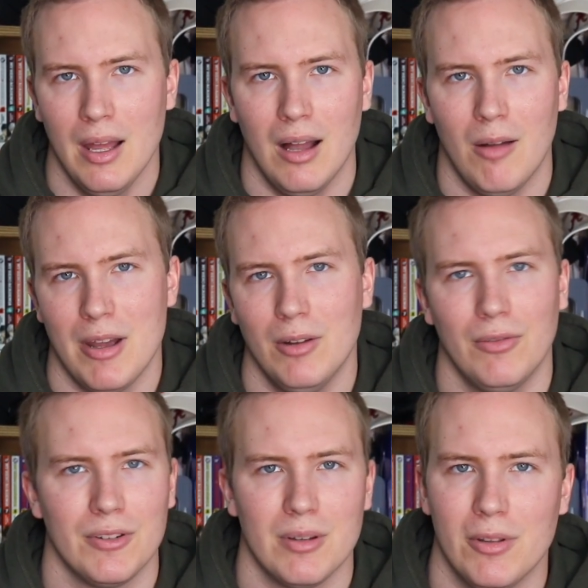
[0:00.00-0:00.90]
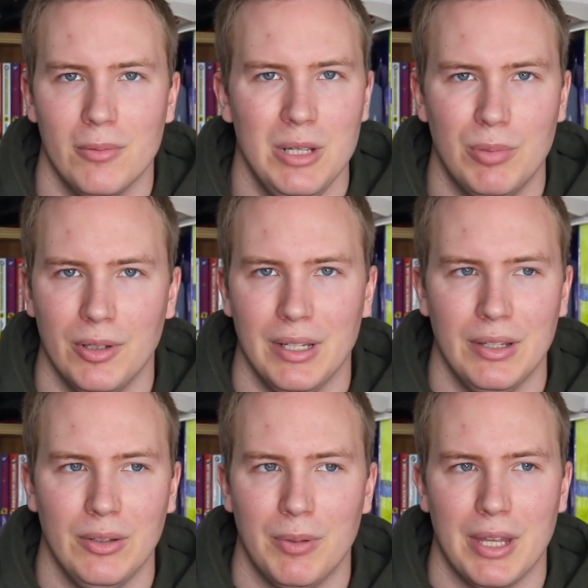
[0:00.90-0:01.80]
Um, I know for some other people it
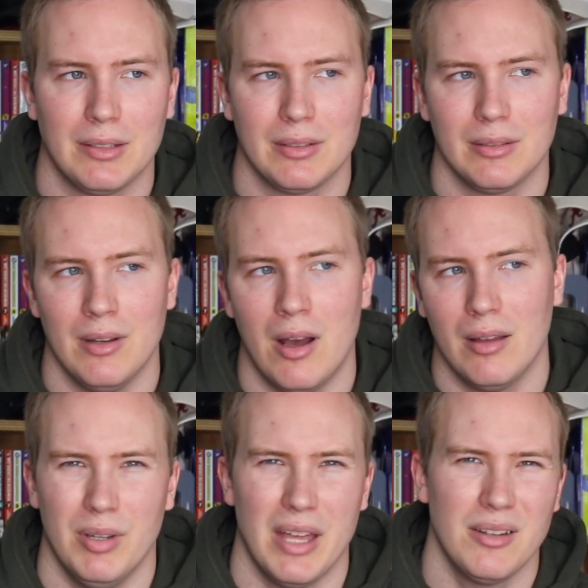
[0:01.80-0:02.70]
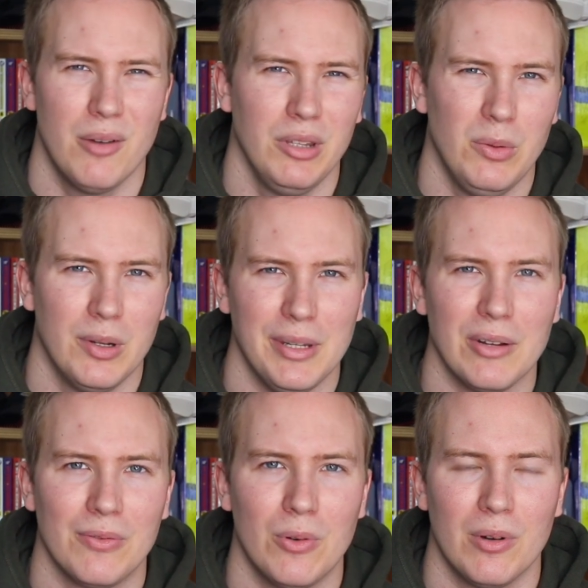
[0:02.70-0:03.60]
is, but that's not but that's not really what I'm
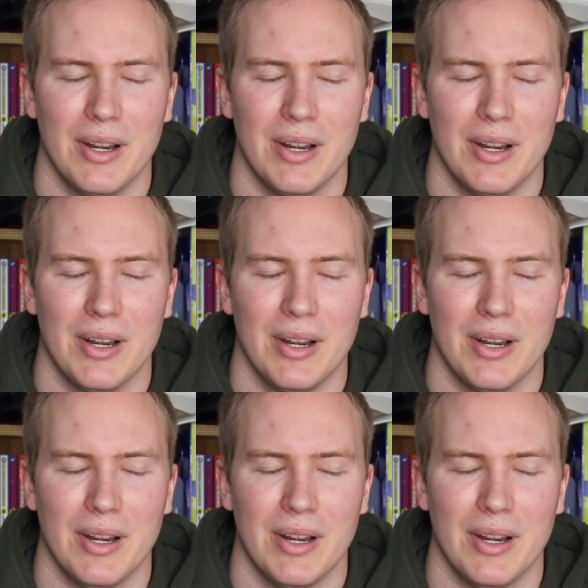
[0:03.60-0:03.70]
here for.